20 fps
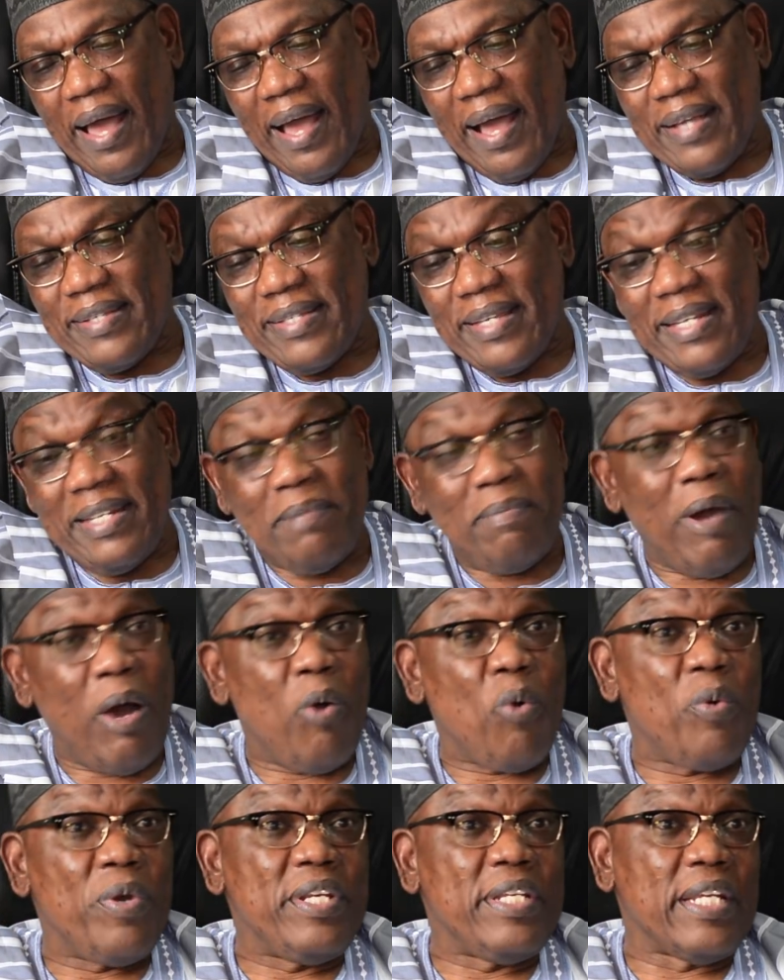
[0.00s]
I said, the
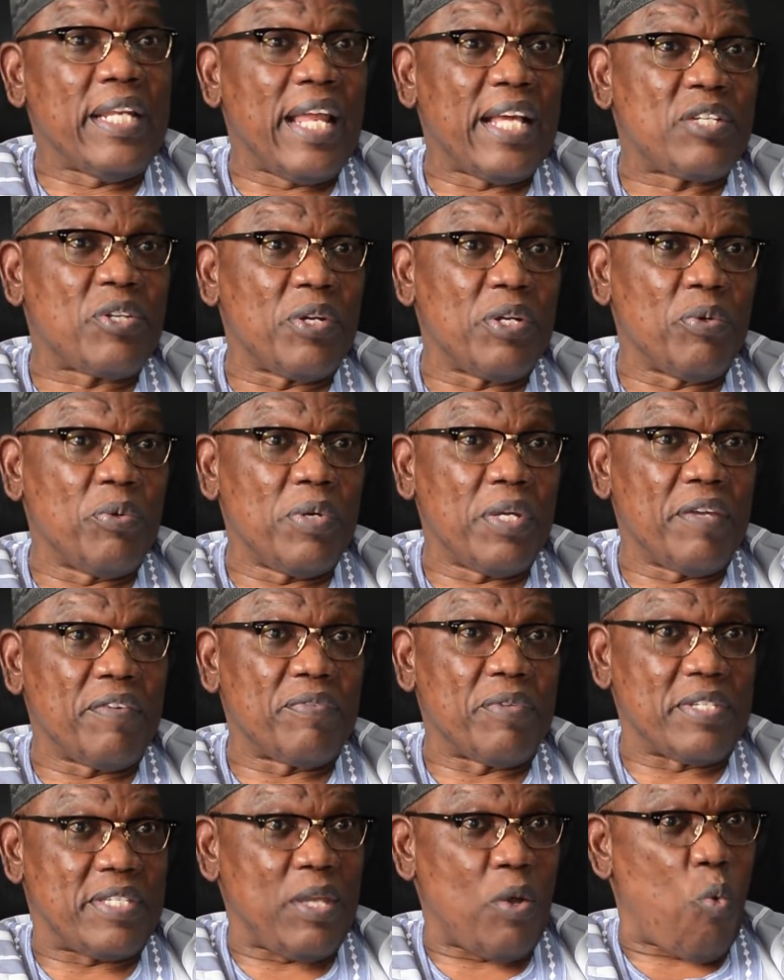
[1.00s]
man who win the election, they won't give
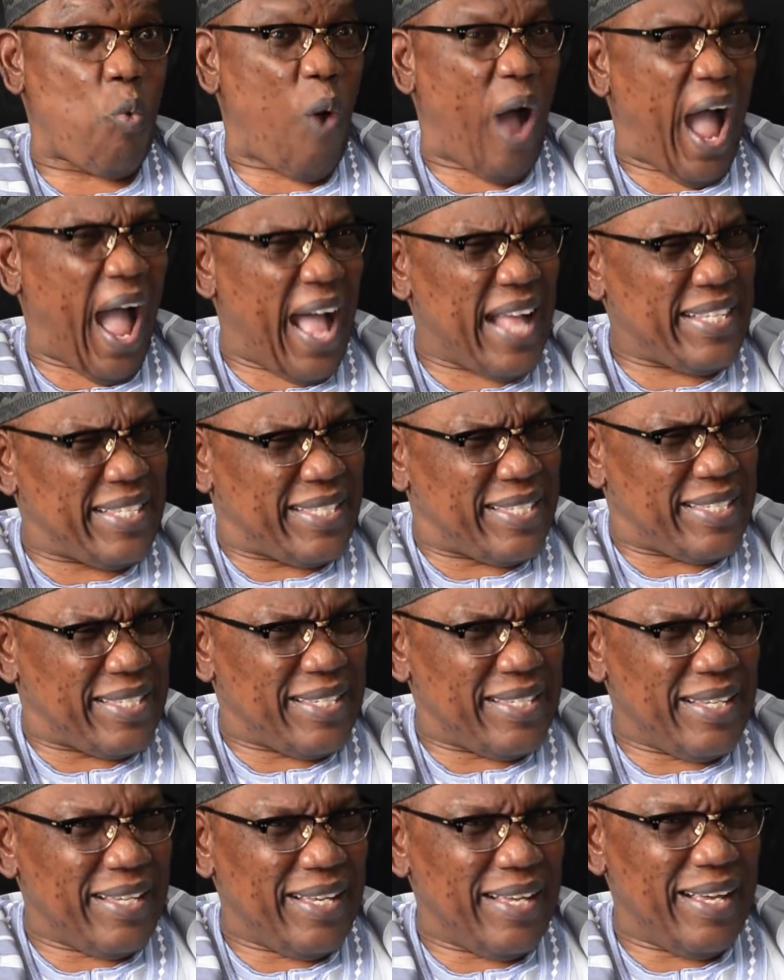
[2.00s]
you. He said, what?
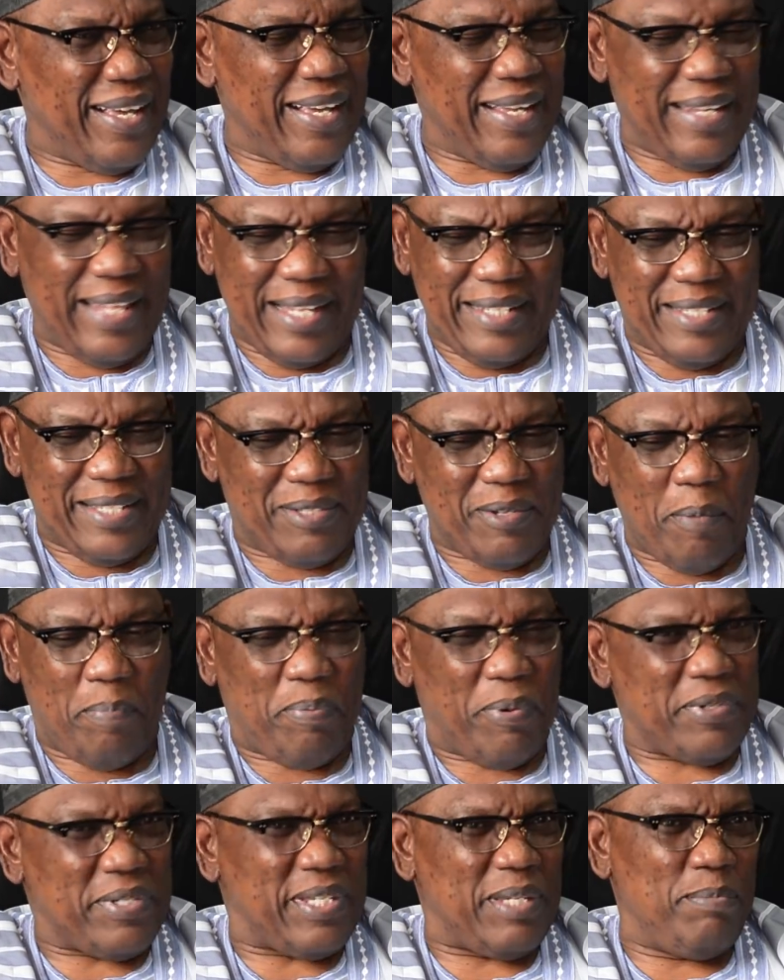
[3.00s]
That is not
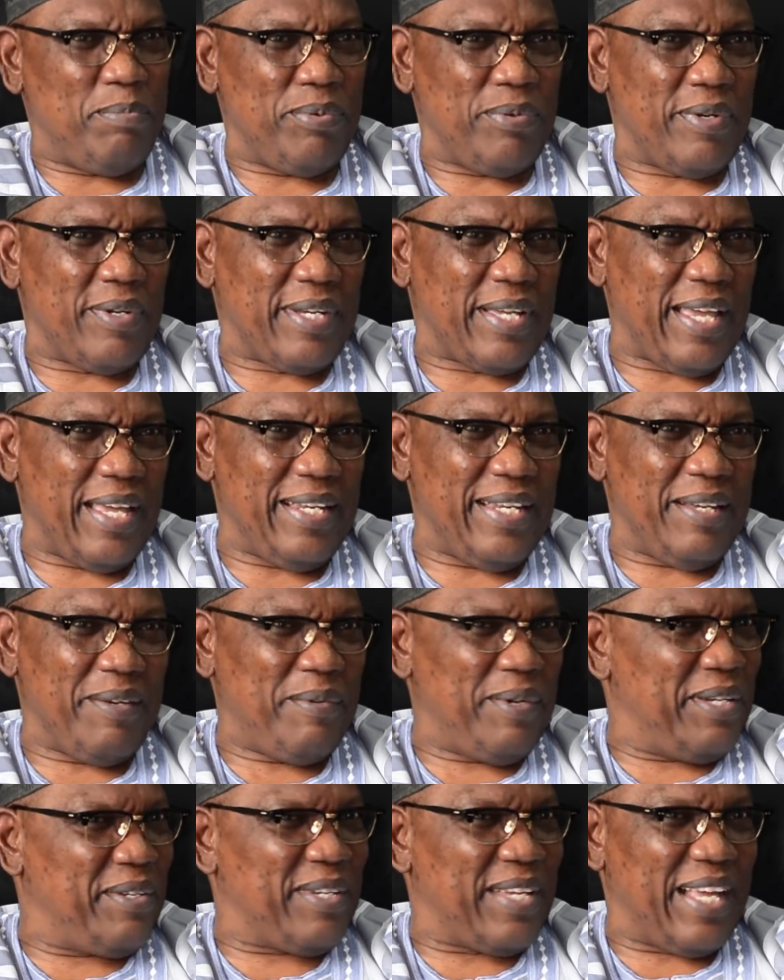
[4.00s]
possible, Kenya.
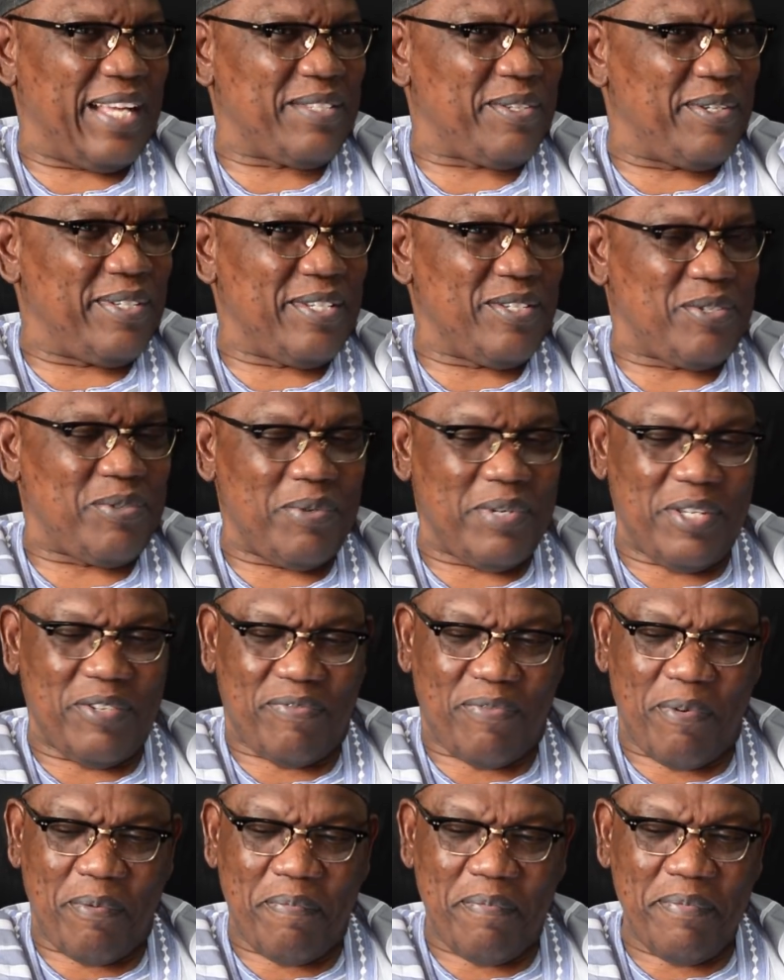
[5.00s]
Where do you get all these
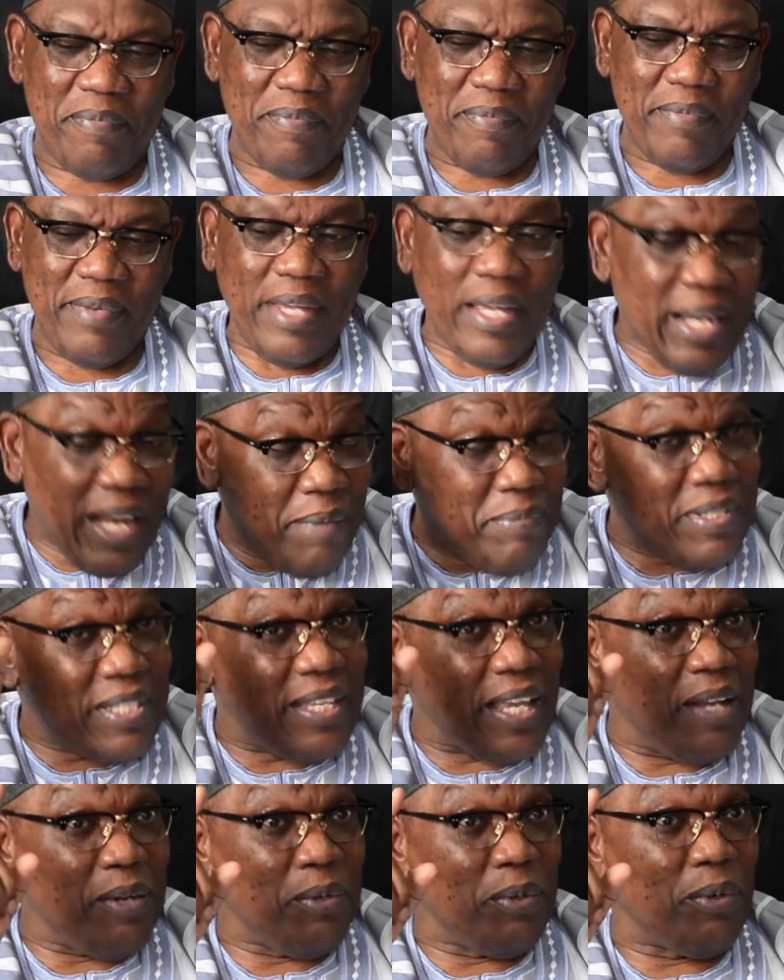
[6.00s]
stories from? Let me
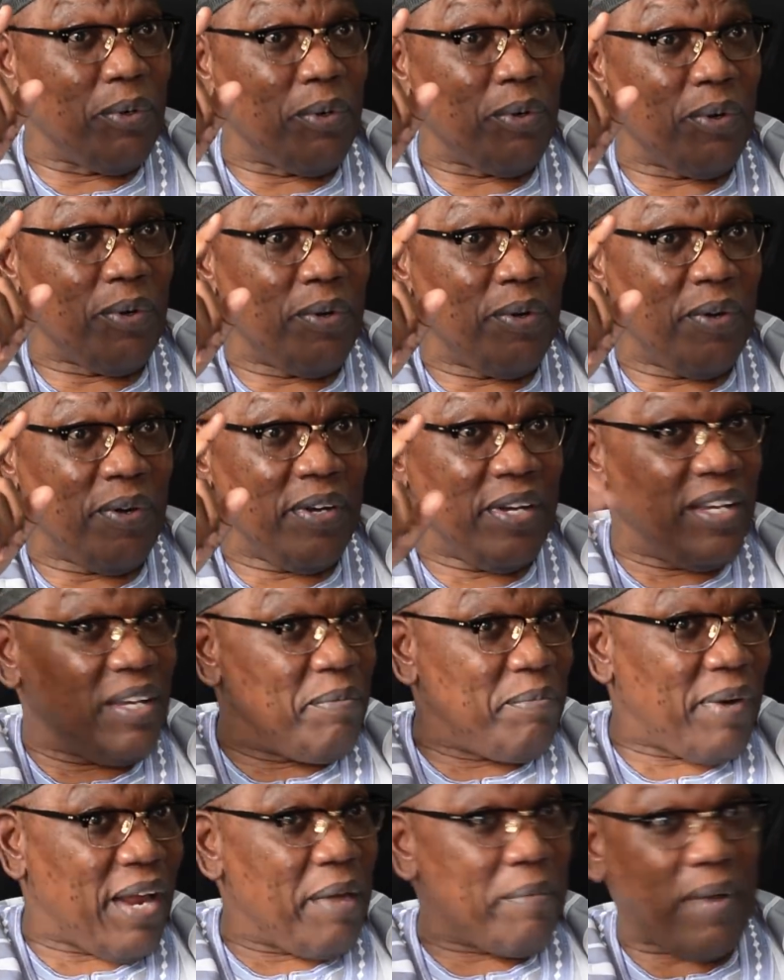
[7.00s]
tell you,
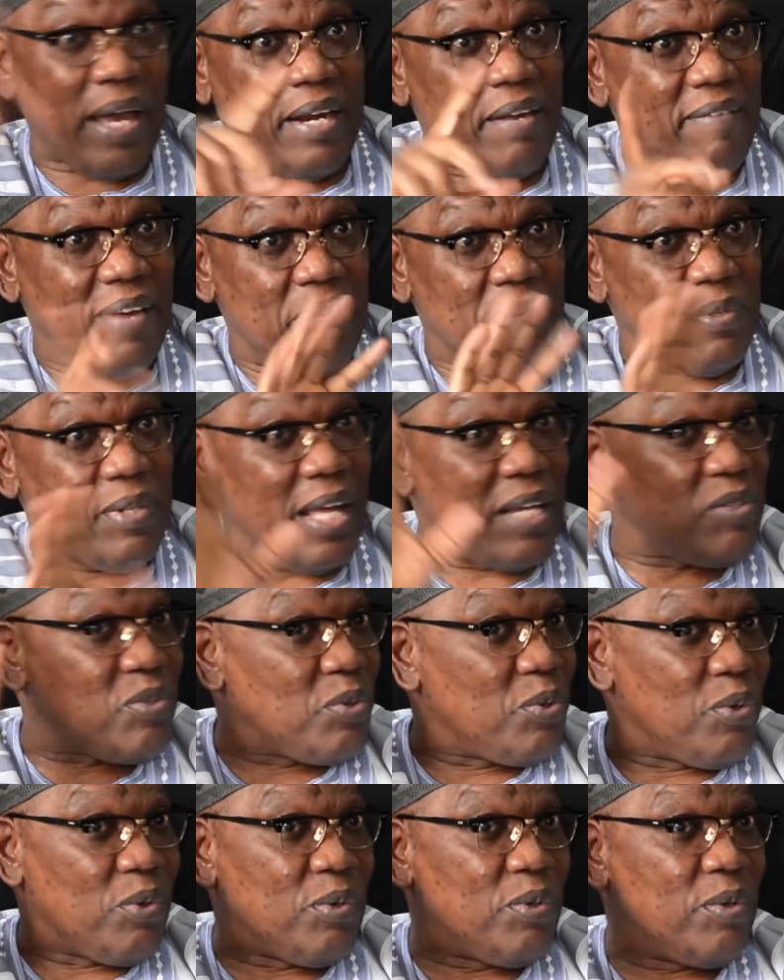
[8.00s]
Ibrahim can never do that
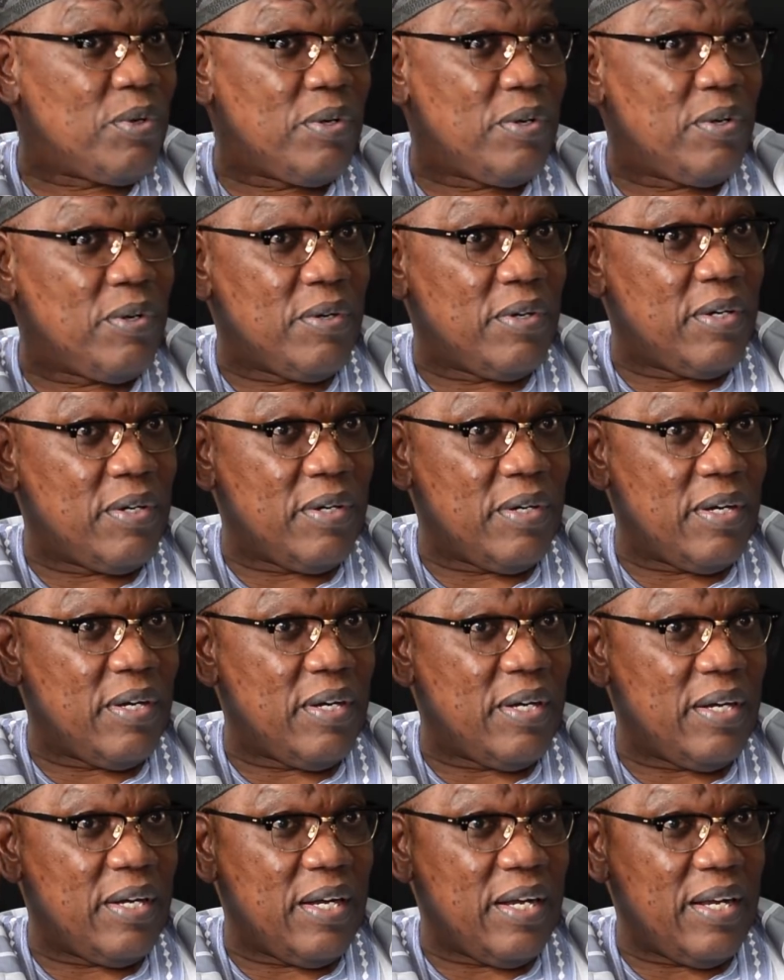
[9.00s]
to
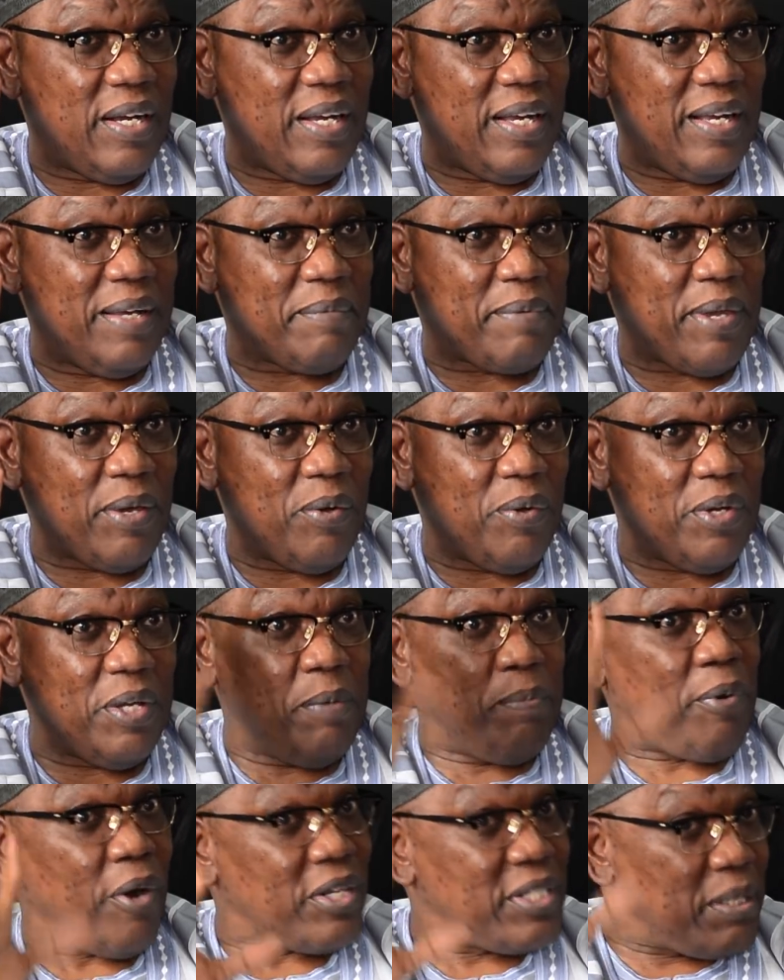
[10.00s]
MKO.
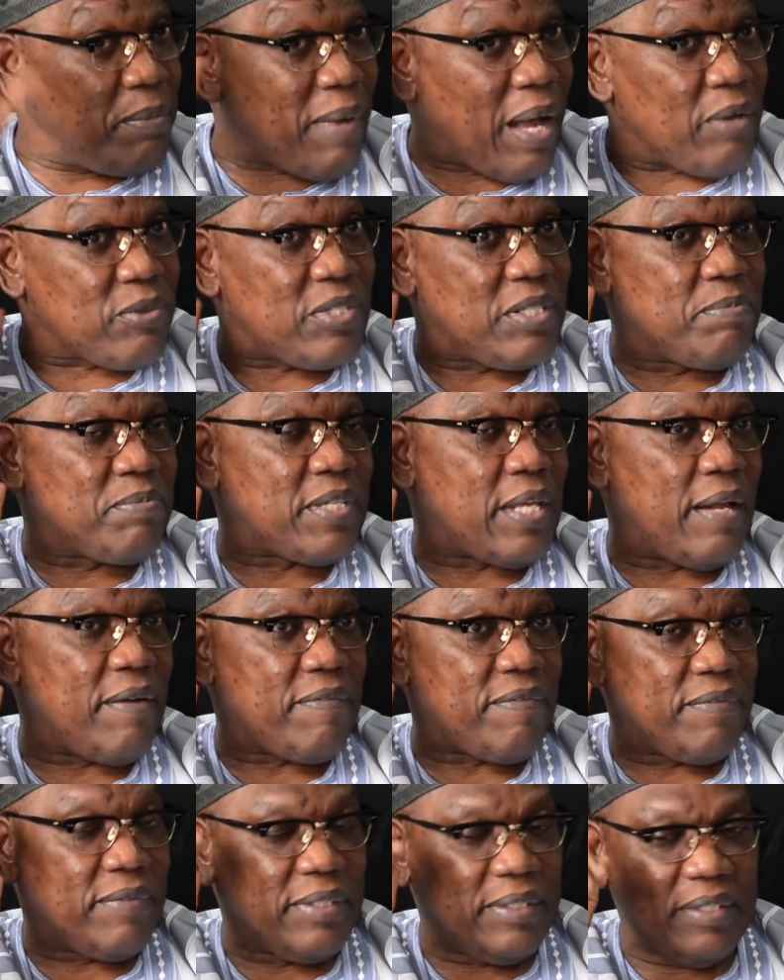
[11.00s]
He brought him out
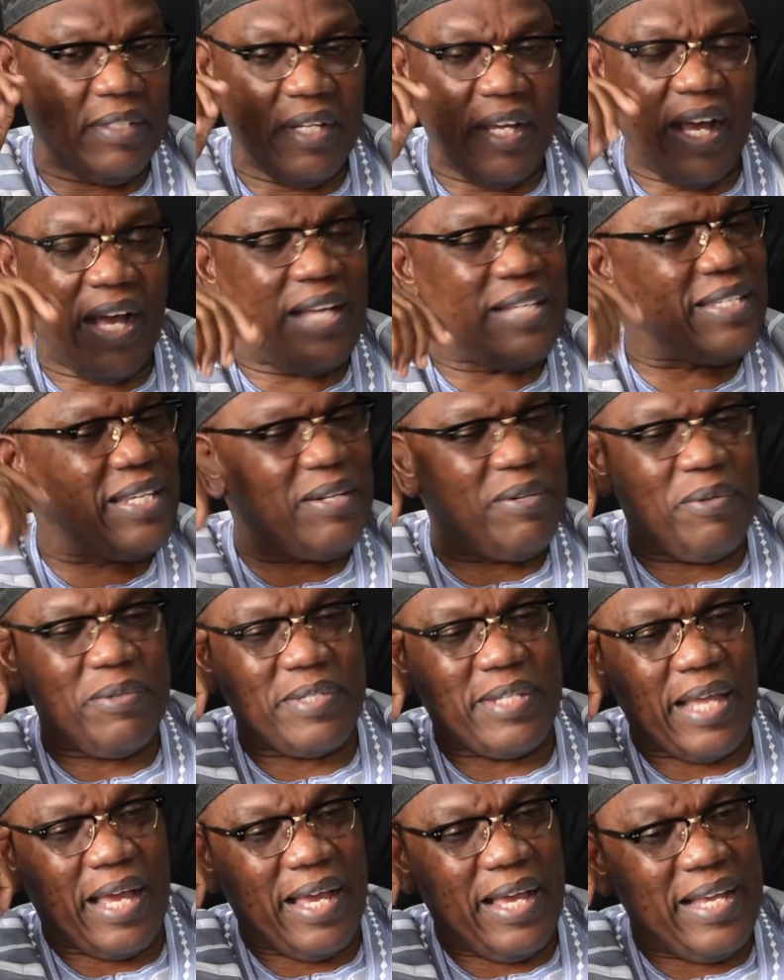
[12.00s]
himself. I said, no,
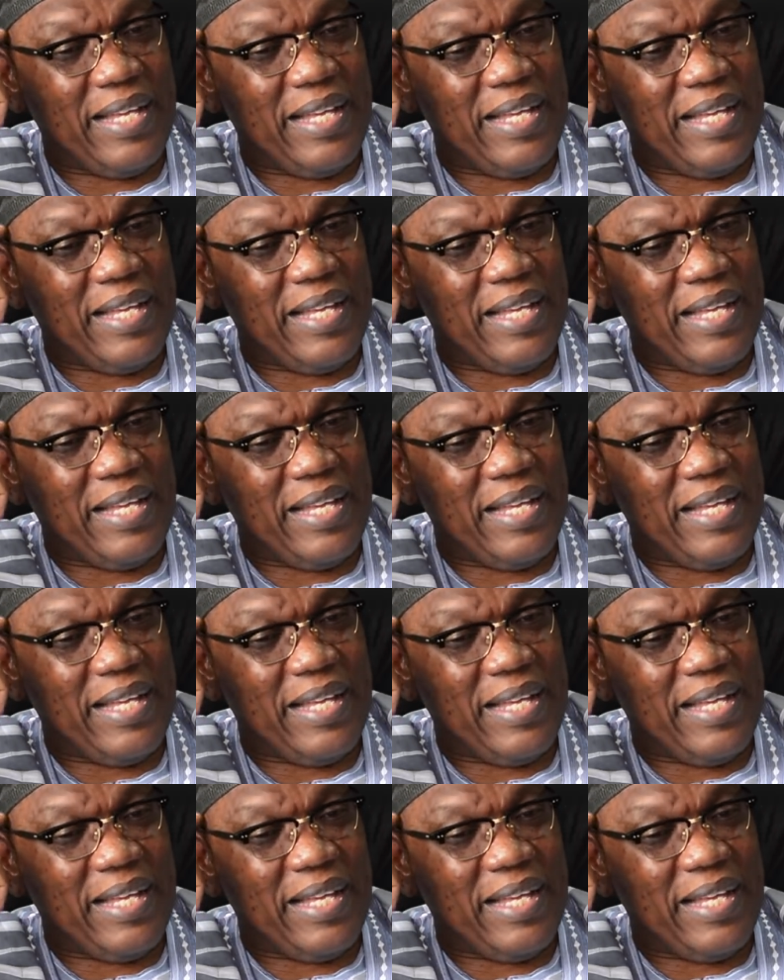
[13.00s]
sir.